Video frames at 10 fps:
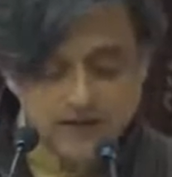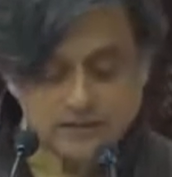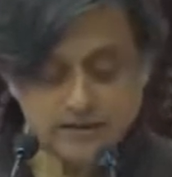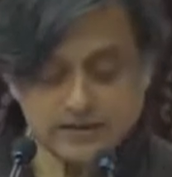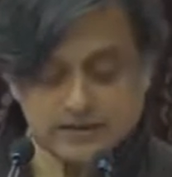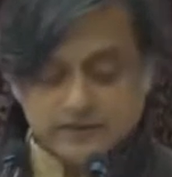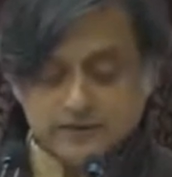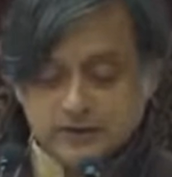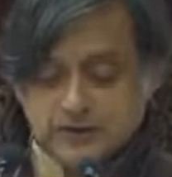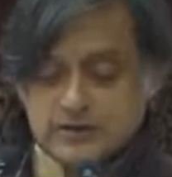party
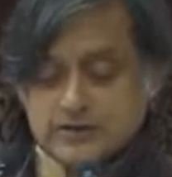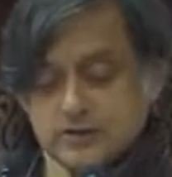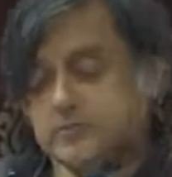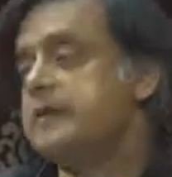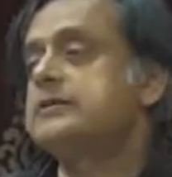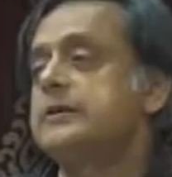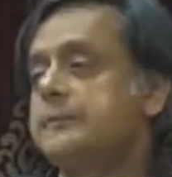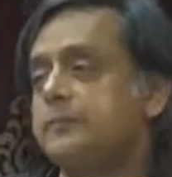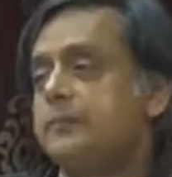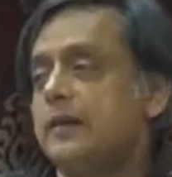affiliations matter.
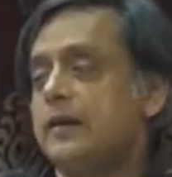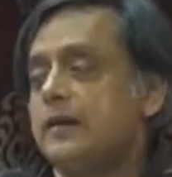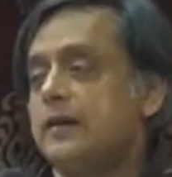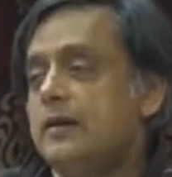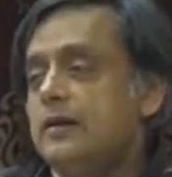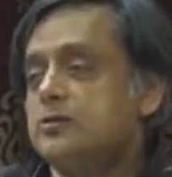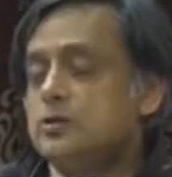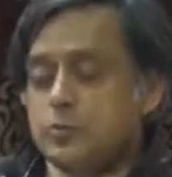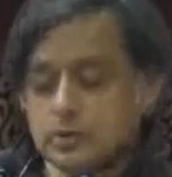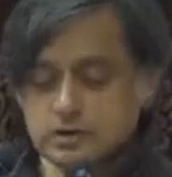
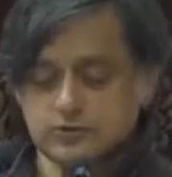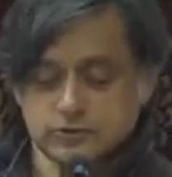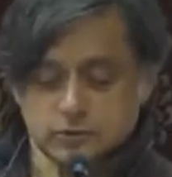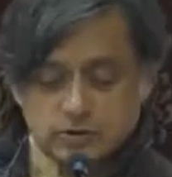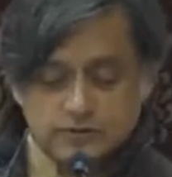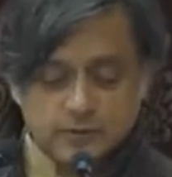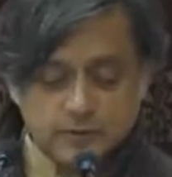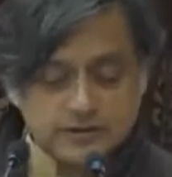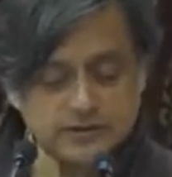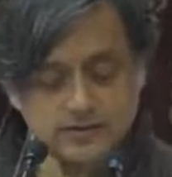So voters were told if they
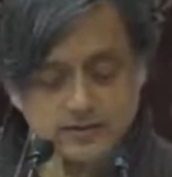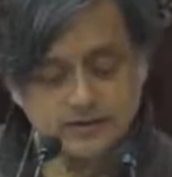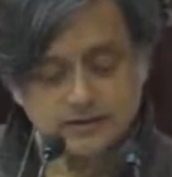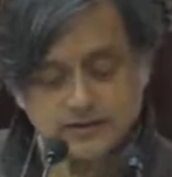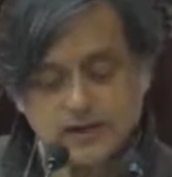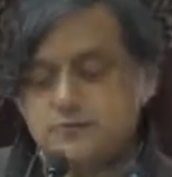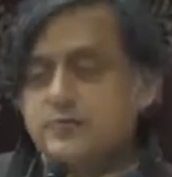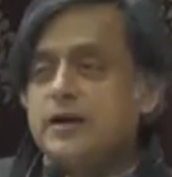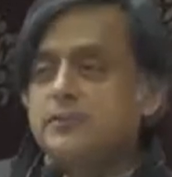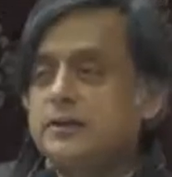want Indira Gandhi as
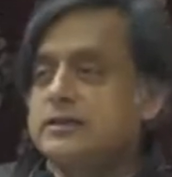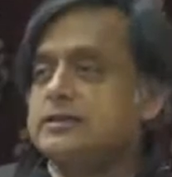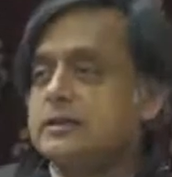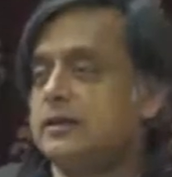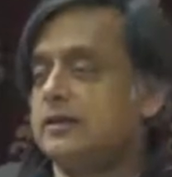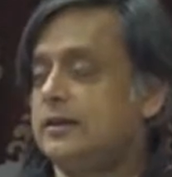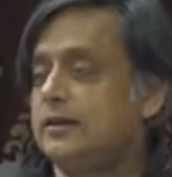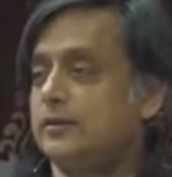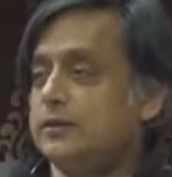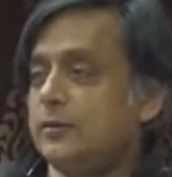Prime Minister,
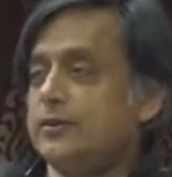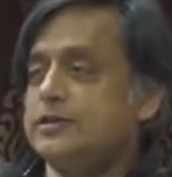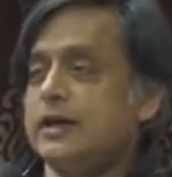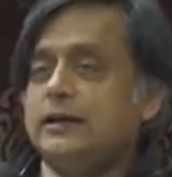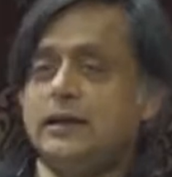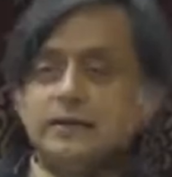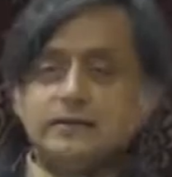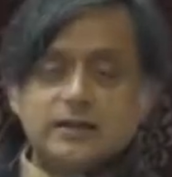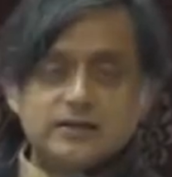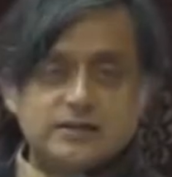or they want
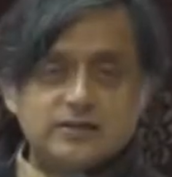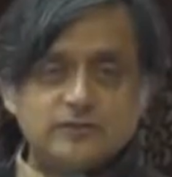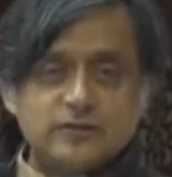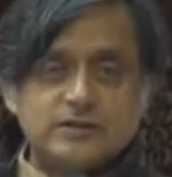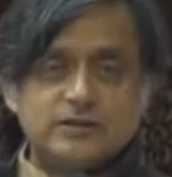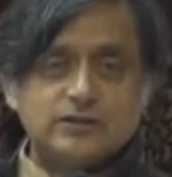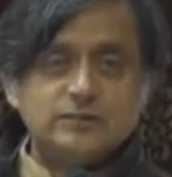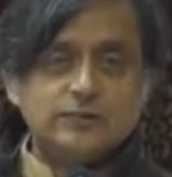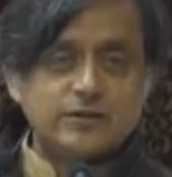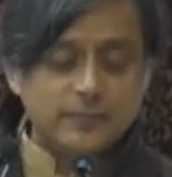Jayalalitha as Chief Minister, or
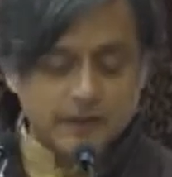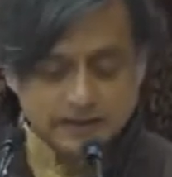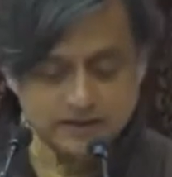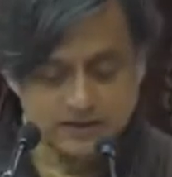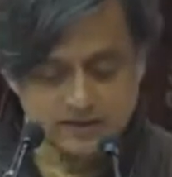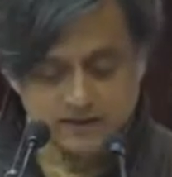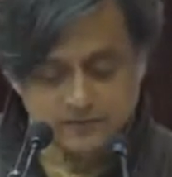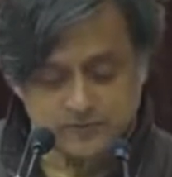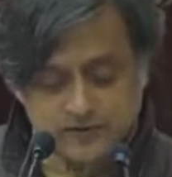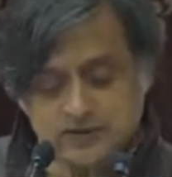Mamata Banerjee as Chief
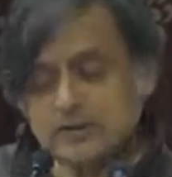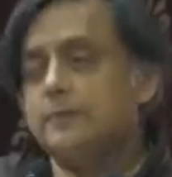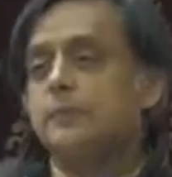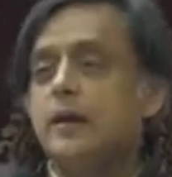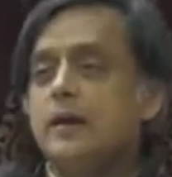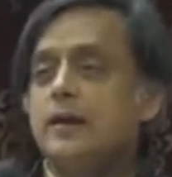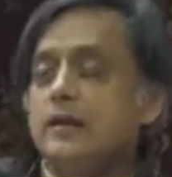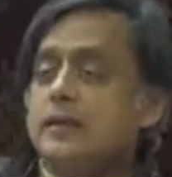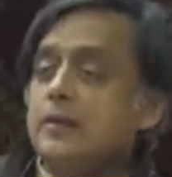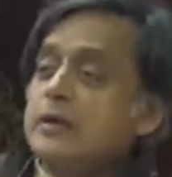Minister,
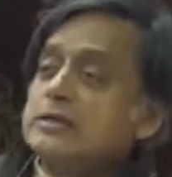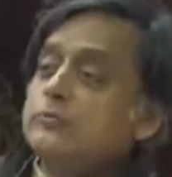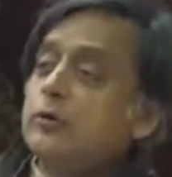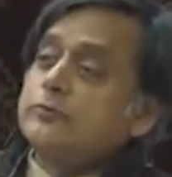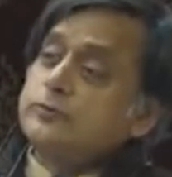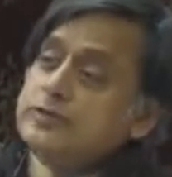they must vote for